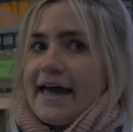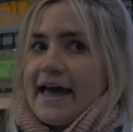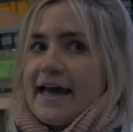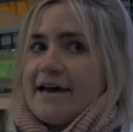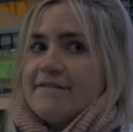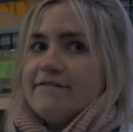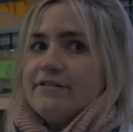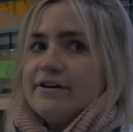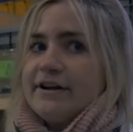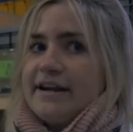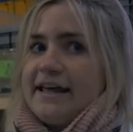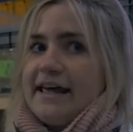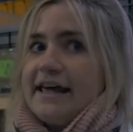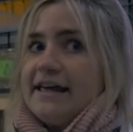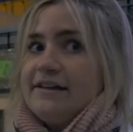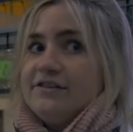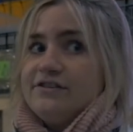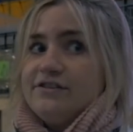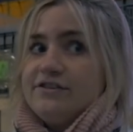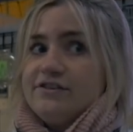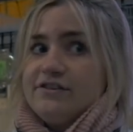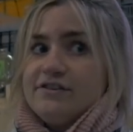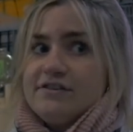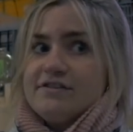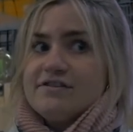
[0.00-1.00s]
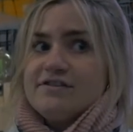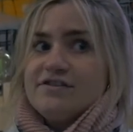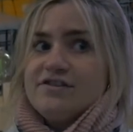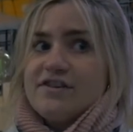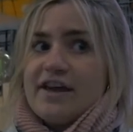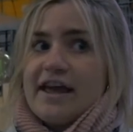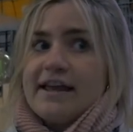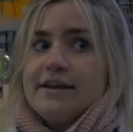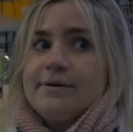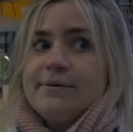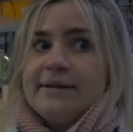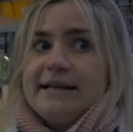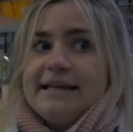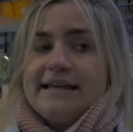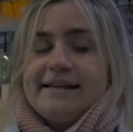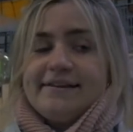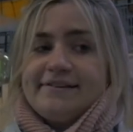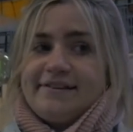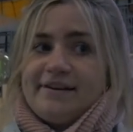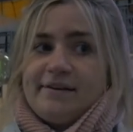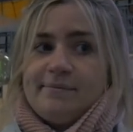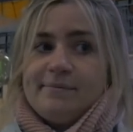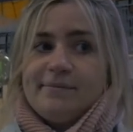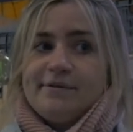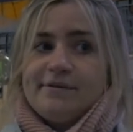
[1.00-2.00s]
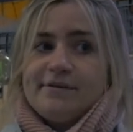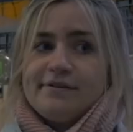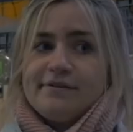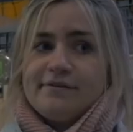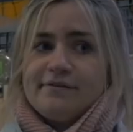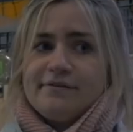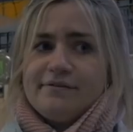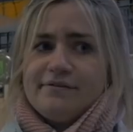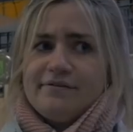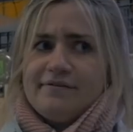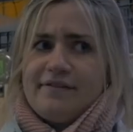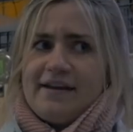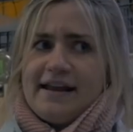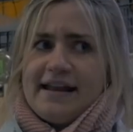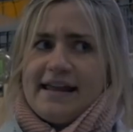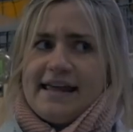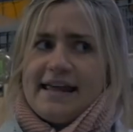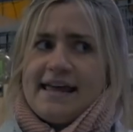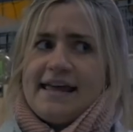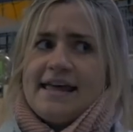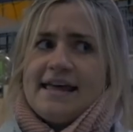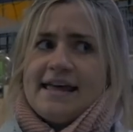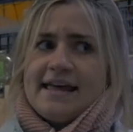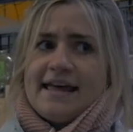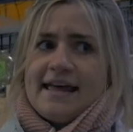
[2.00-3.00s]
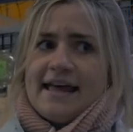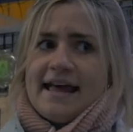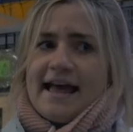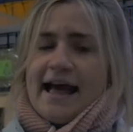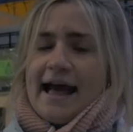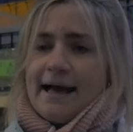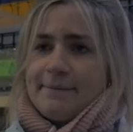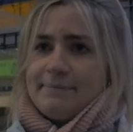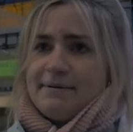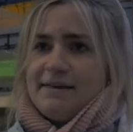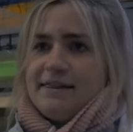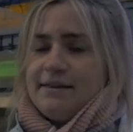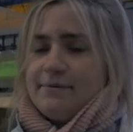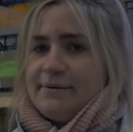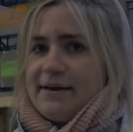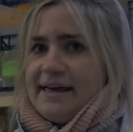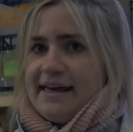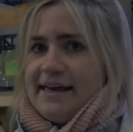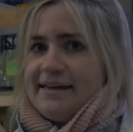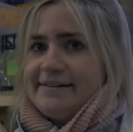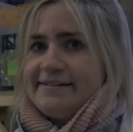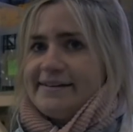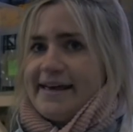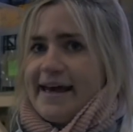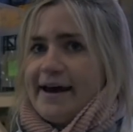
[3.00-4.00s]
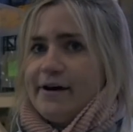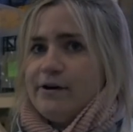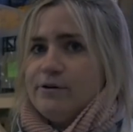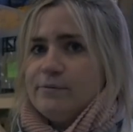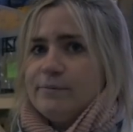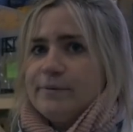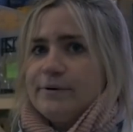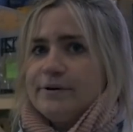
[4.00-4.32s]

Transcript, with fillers: everyone here genuinely seems really happy that we're here to help.